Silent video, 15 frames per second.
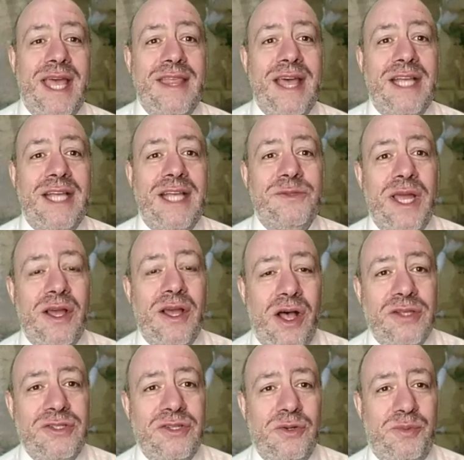And that's why
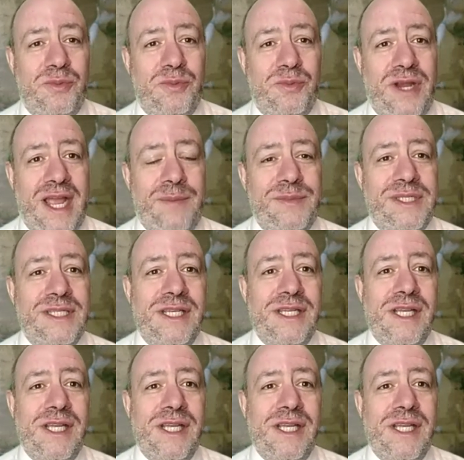also perhaps